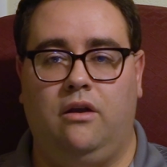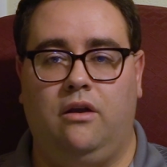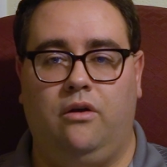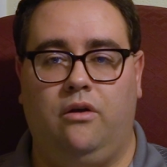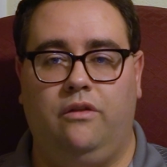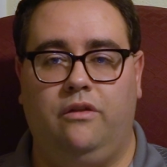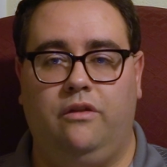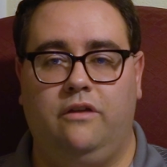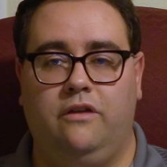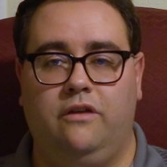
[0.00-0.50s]

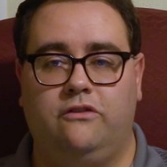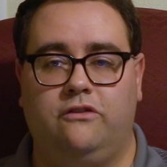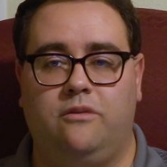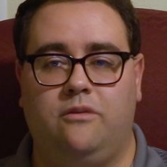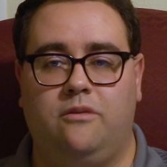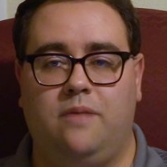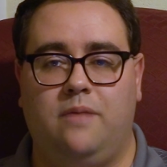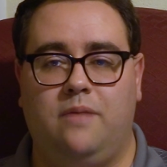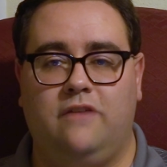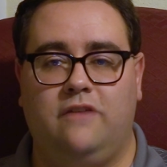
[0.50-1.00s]
all this
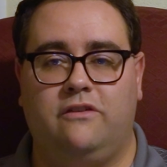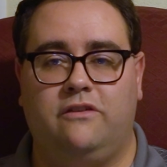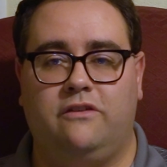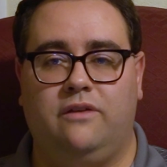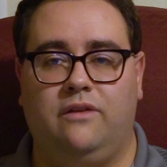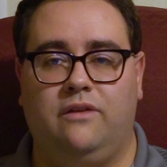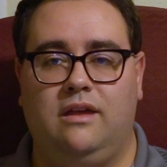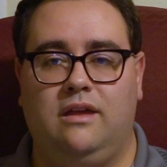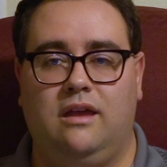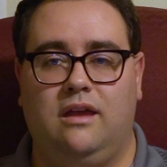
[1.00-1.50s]
to
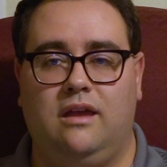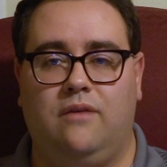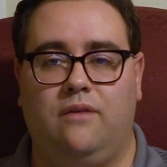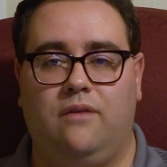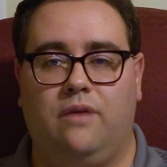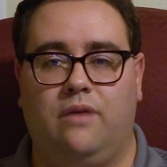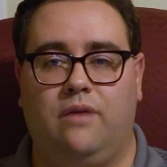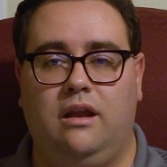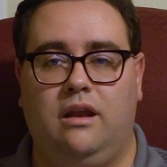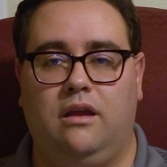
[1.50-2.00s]
basically get
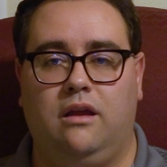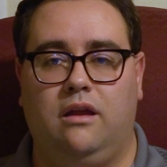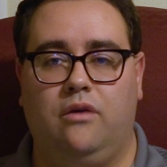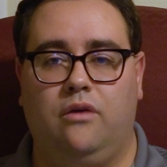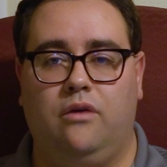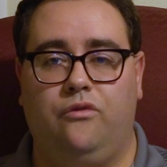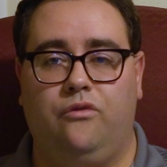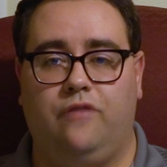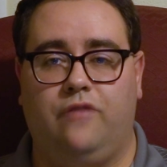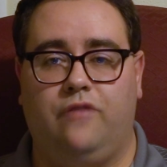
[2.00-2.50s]
ready to
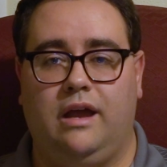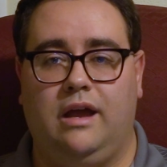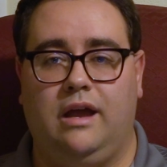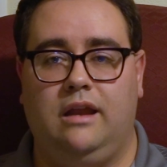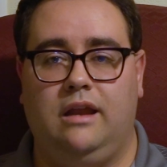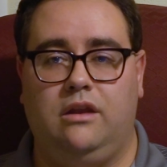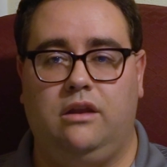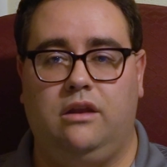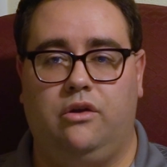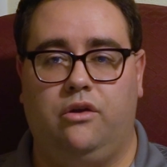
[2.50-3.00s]
go
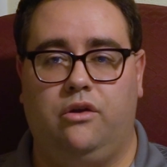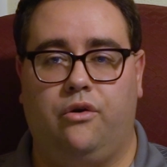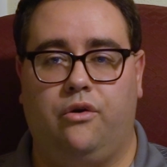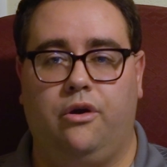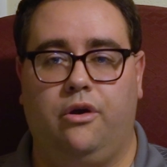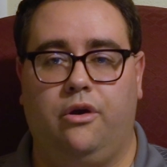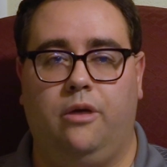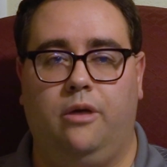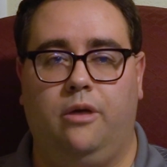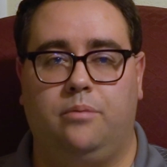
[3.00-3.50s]
fight in
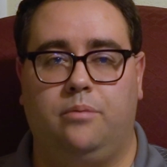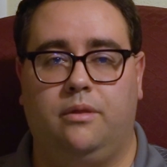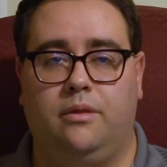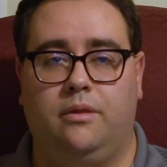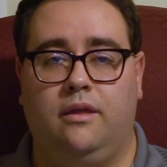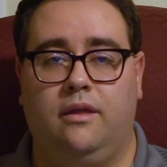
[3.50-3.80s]
Europe.